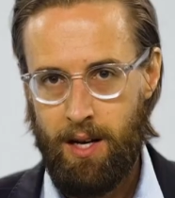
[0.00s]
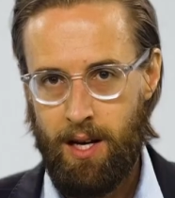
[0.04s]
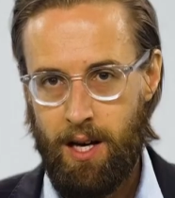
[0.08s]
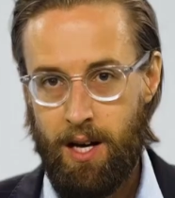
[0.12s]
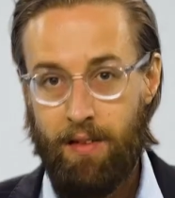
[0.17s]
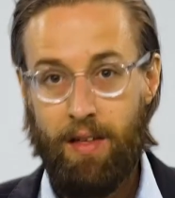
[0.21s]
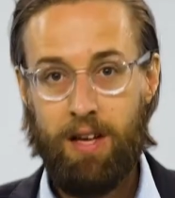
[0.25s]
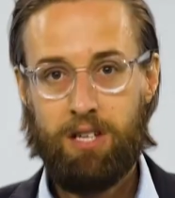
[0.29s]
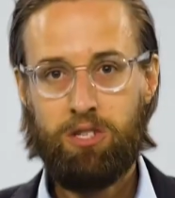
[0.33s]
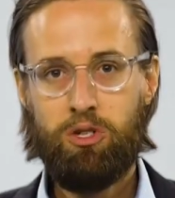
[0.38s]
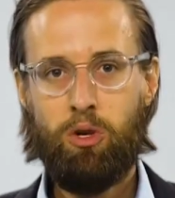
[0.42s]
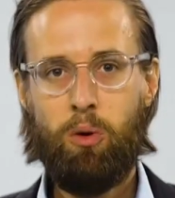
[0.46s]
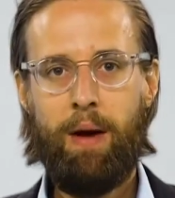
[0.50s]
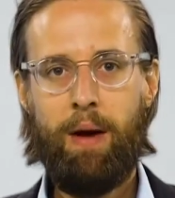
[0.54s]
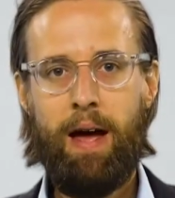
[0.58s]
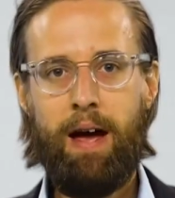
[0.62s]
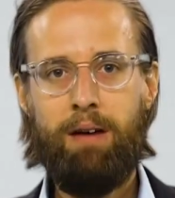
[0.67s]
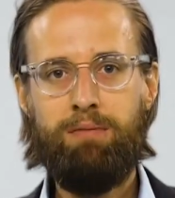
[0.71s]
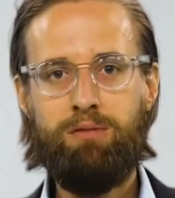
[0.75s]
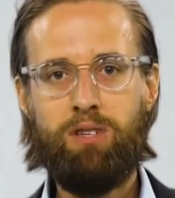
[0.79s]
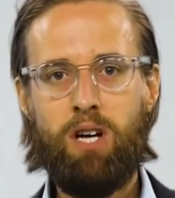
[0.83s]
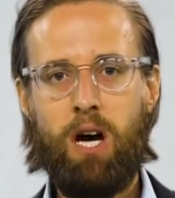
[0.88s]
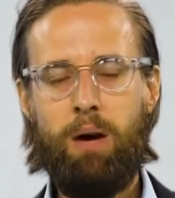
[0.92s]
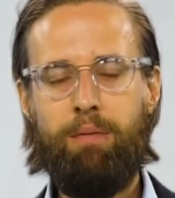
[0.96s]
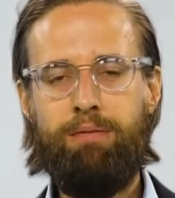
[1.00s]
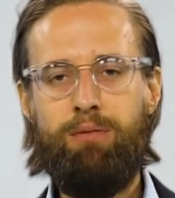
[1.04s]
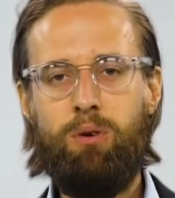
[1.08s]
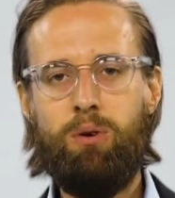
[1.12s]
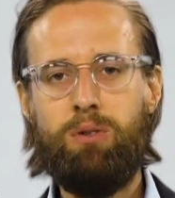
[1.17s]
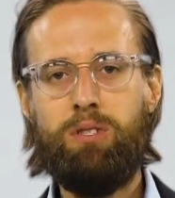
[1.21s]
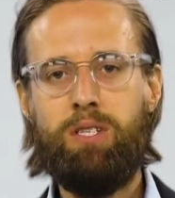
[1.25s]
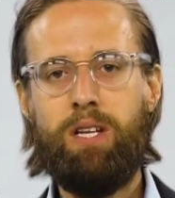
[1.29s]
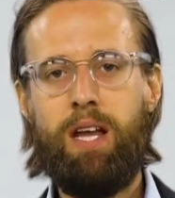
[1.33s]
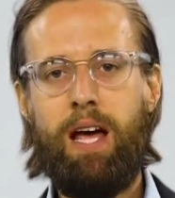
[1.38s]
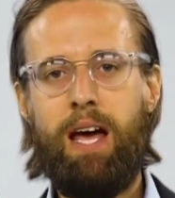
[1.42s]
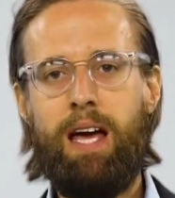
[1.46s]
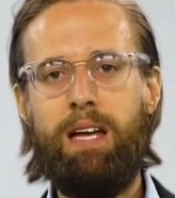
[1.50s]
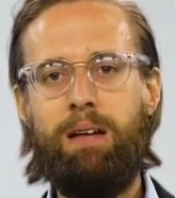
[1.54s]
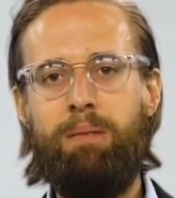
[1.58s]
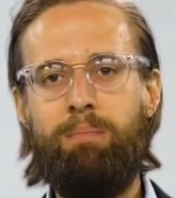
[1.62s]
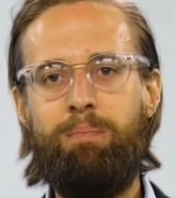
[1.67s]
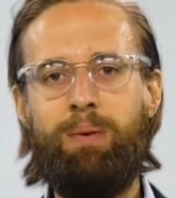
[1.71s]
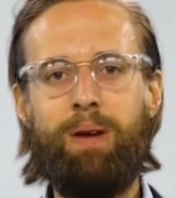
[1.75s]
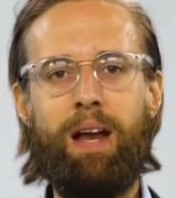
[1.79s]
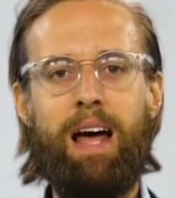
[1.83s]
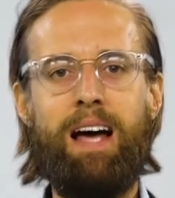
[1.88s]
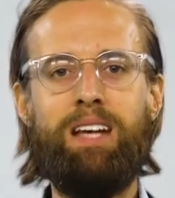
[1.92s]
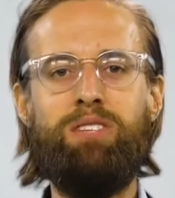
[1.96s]
That's all we have time for today,
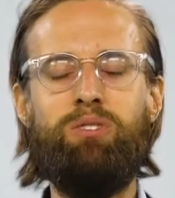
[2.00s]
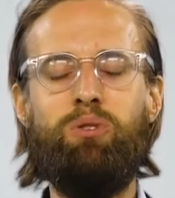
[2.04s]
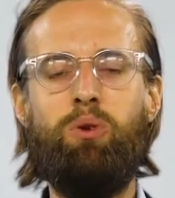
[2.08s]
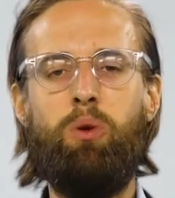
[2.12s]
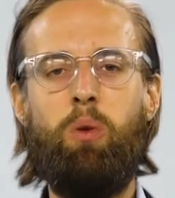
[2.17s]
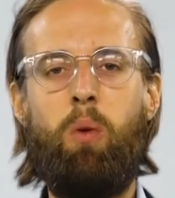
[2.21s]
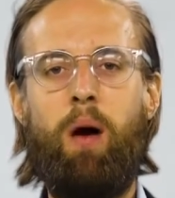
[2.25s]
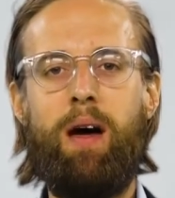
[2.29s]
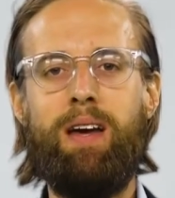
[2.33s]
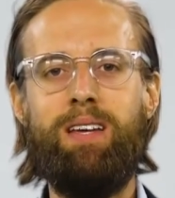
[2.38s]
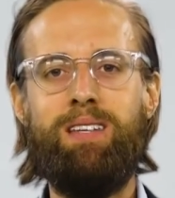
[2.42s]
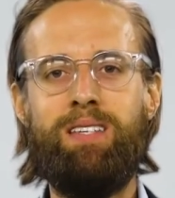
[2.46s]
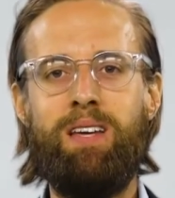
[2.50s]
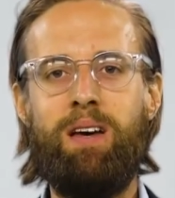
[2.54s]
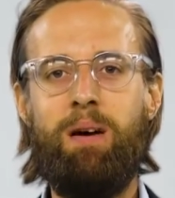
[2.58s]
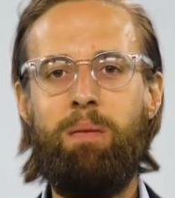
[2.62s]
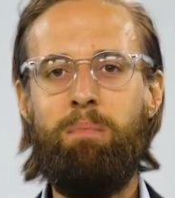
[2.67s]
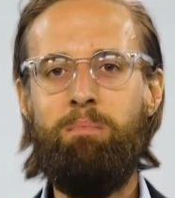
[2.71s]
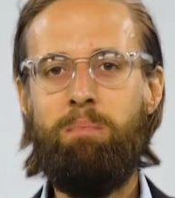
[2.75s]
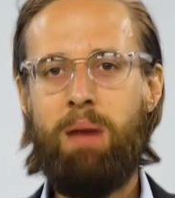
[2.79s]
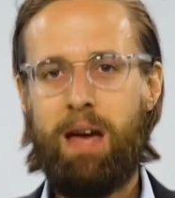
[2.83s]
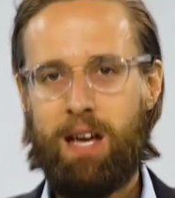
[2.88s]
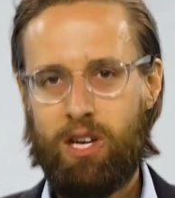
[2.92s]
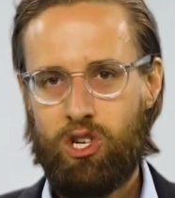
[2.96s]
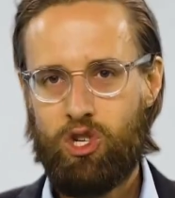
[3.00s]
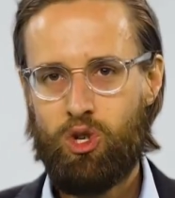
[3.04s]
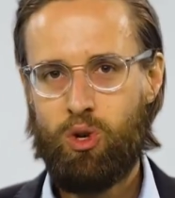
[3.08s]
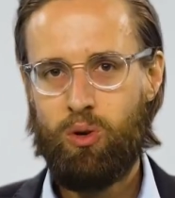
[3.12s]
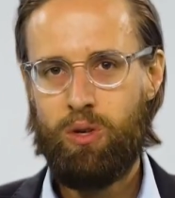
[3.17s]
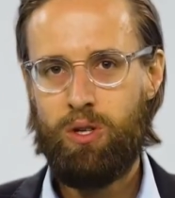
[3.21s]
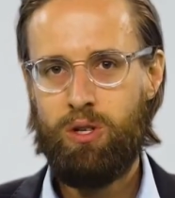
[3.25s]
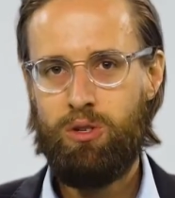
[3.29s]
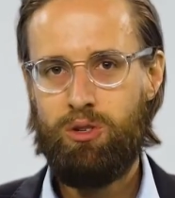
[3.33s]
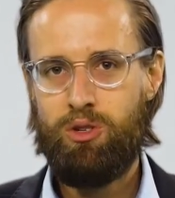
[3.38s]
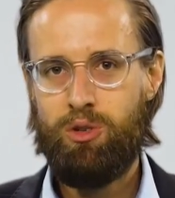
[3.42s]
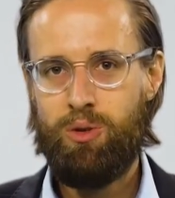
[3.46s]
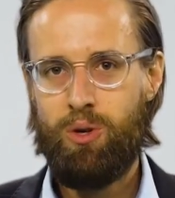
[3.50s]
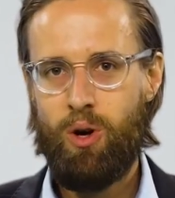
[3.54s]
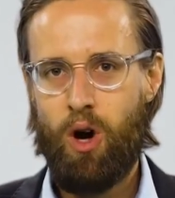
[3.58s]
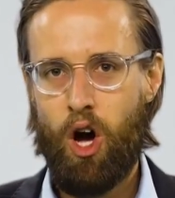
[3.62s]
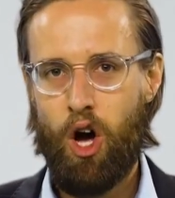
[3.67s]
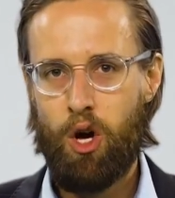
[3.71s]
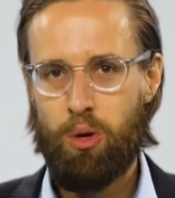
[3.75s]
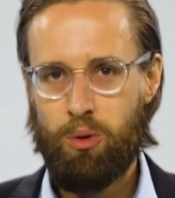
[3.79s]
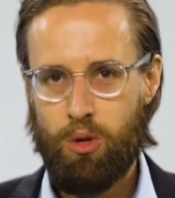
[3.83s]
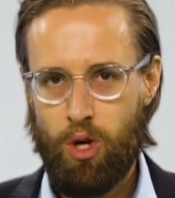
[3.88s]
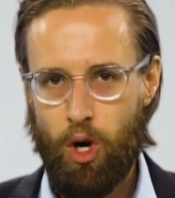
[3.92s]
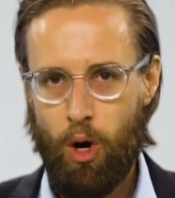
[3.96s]
but as always, make sure you do your
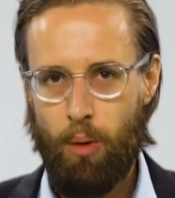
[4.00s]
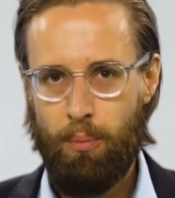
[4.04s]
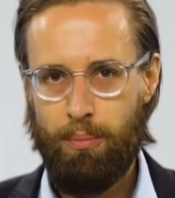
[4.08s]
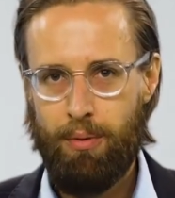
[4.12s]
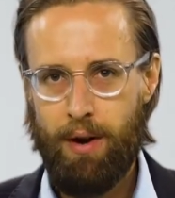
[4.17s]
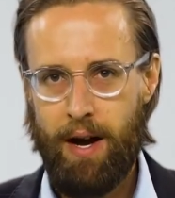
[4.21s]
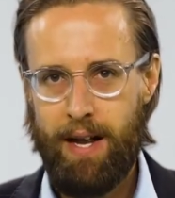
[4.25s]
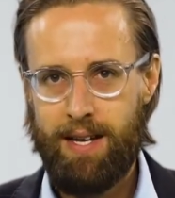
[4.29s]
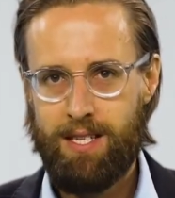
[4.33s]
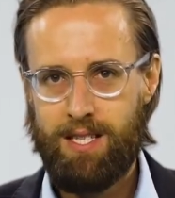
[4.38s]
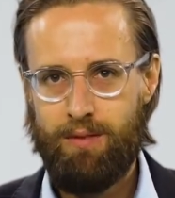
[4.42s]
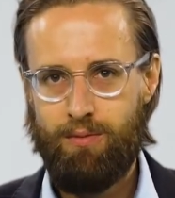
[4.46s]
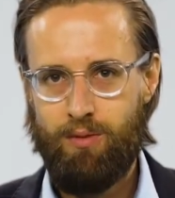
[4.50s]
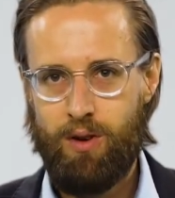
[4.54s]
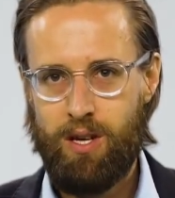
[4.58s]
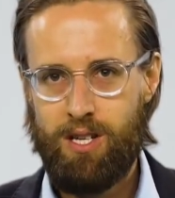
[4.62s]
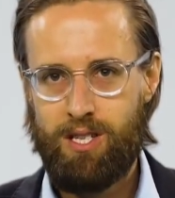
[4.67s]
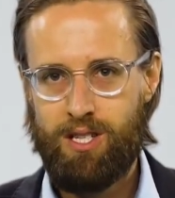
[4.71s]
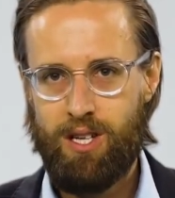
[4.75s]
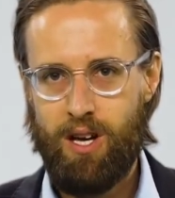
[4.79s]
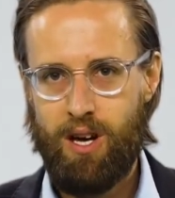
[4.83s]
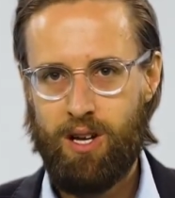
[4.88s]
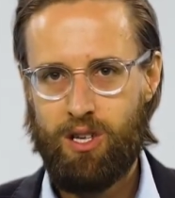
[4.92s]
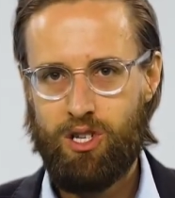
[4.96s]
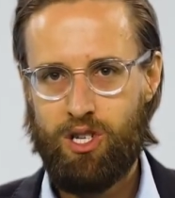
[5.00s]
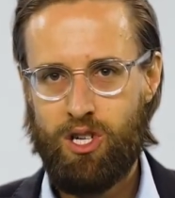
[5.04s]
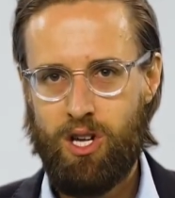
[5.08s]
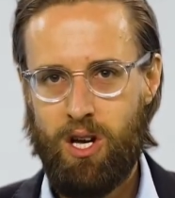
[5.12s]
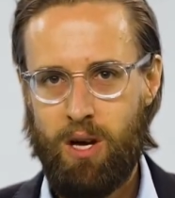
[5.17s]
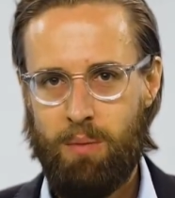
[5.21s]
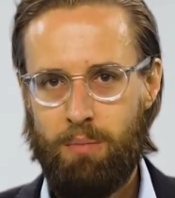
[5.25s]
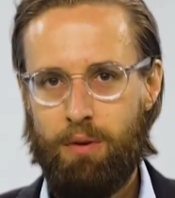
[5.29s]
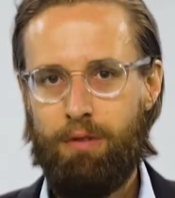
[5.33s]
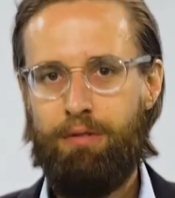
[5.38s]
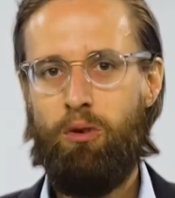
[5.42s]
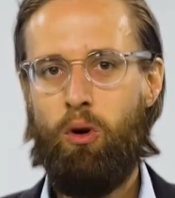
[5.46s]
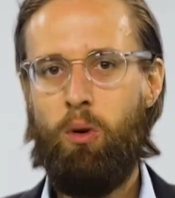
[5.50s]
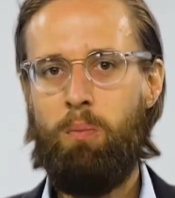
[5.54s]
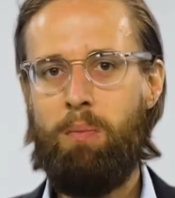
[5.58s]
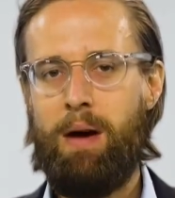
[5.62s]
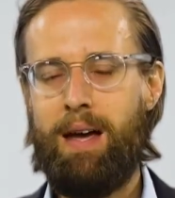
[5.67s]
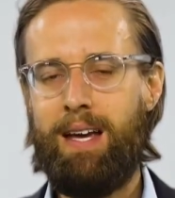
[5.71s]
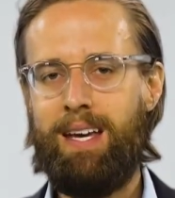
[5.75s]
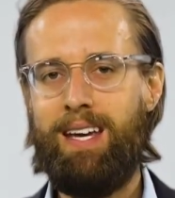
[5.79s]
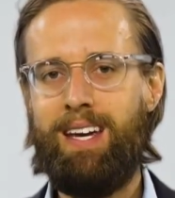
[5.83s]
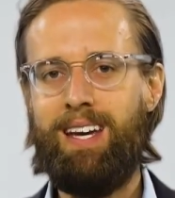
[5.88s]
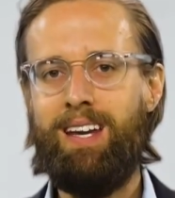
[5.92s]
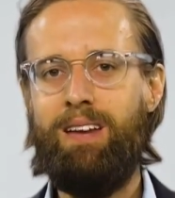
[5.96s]
own comprehensive research before
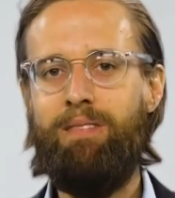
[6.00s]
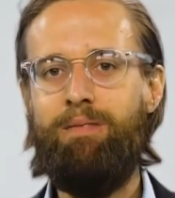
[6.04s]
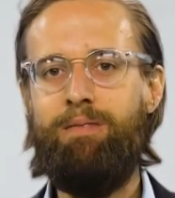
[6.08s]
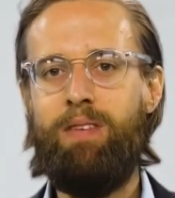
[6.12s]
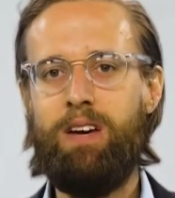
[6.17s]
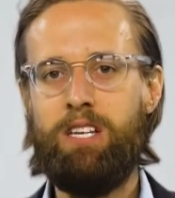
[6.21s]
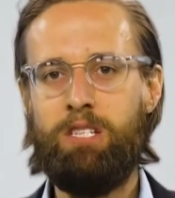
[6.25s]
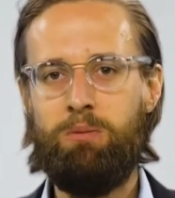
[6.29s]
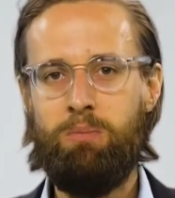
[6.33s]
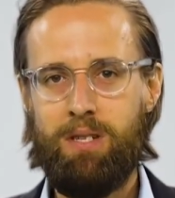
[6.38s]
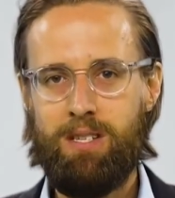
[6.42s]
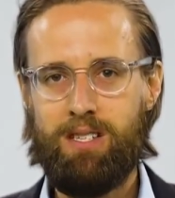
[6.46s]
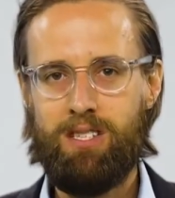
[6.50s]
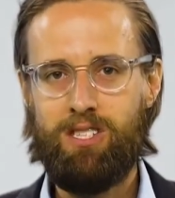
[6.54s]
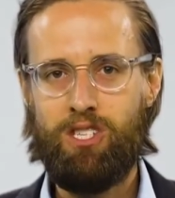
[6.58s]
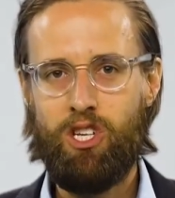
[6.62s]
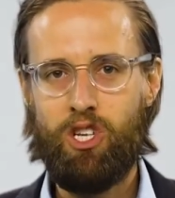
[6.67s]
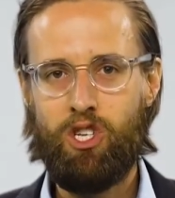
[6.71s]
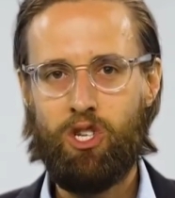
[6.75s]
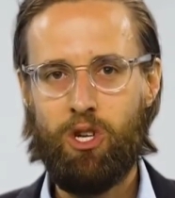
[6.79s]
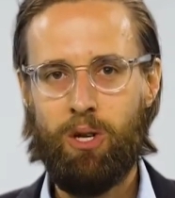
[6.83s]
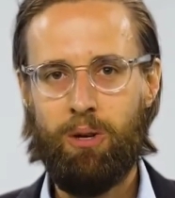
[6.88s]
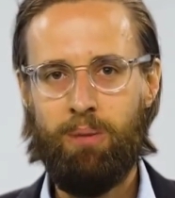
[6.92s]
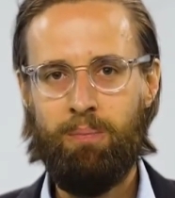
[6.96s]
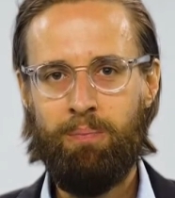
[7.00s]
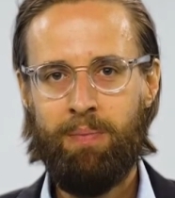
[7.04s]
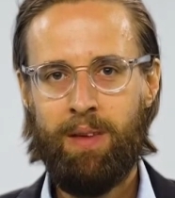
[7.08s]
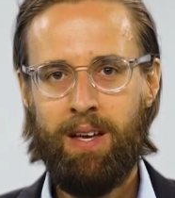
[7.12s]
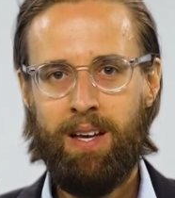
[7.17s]
making an investment decision.